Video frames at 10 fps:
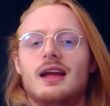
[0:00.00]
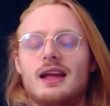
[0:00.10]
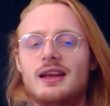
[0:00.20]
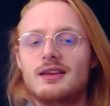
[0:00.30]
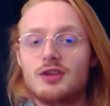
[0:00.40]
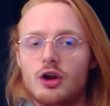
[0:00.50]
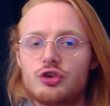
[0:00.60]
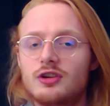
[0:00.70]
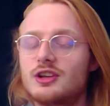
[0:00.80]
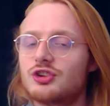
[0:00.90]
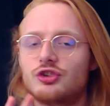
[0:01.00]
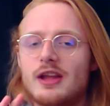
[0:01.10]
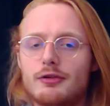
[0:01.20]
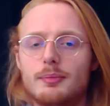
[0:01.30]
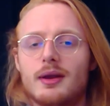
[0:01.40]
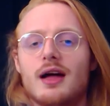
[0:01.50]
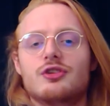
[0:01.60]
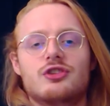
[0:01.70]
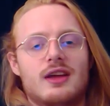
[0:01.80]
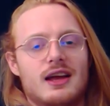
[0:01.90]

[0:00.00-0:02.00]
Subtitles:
In Dutch, this is never pronounced